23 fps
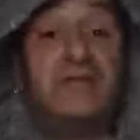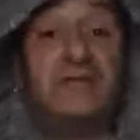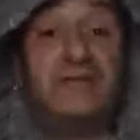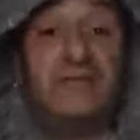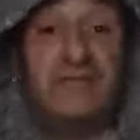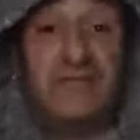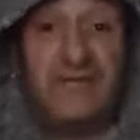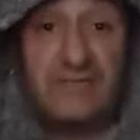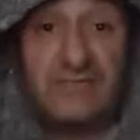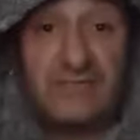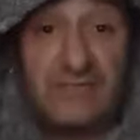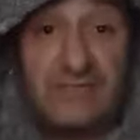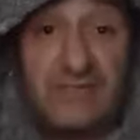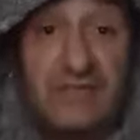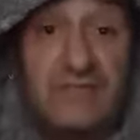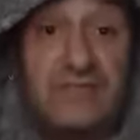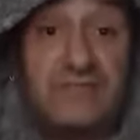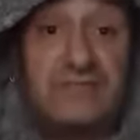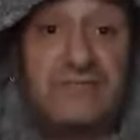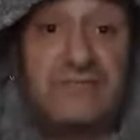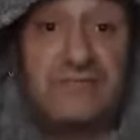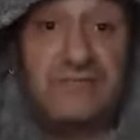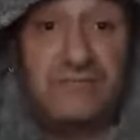Yes,
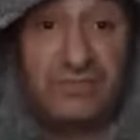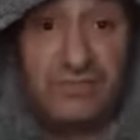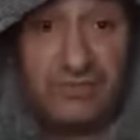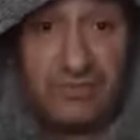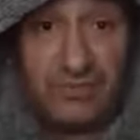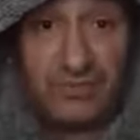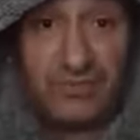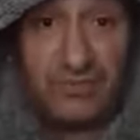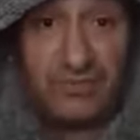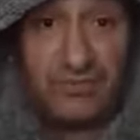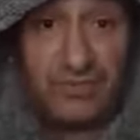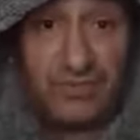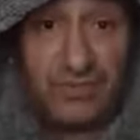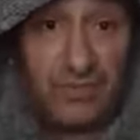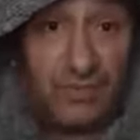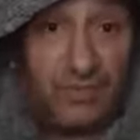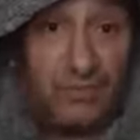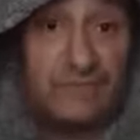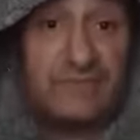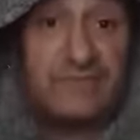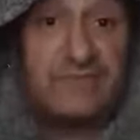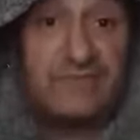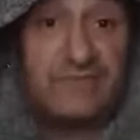Tyson, you do. The
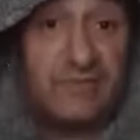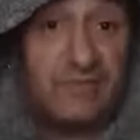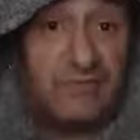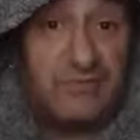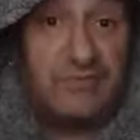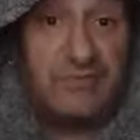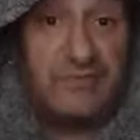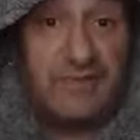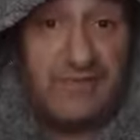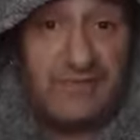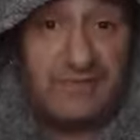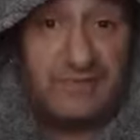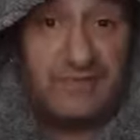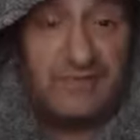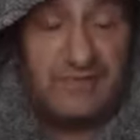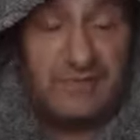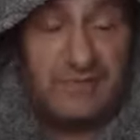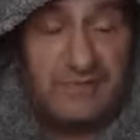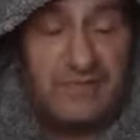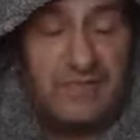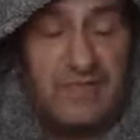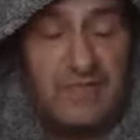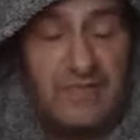court's told you, you have
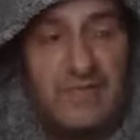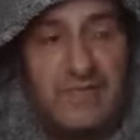to.